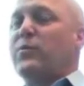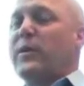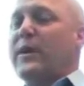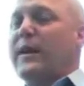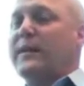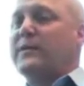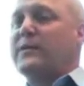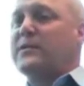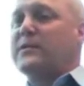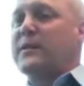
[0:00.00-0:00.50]
We
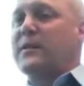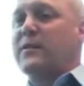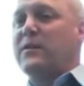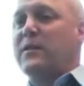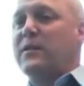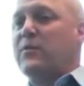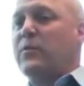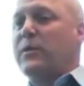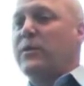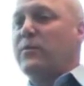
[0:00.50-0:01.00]
had to say,
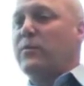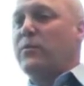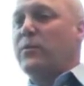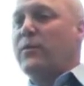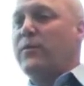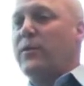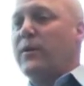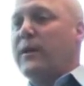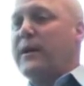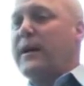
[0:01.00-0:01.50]
look,
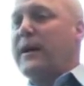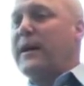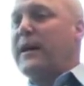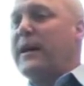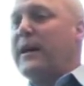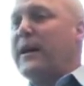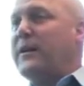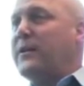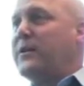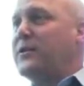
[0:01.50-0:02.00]
we've only got
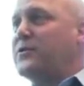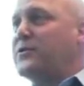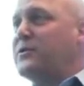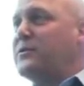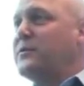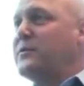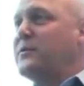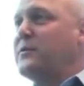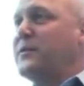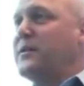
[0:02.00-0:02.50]

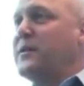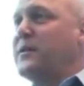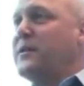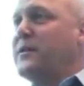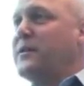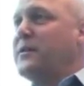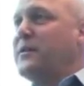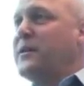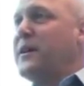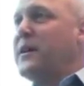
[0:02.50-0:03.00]

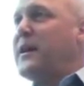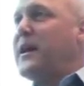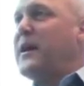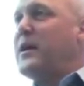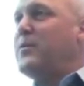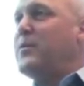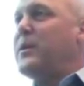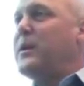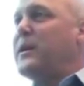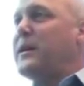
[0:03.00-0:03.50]

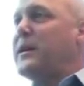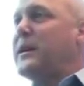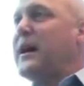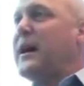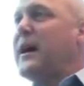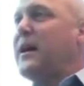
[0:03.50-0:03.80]
$980 million,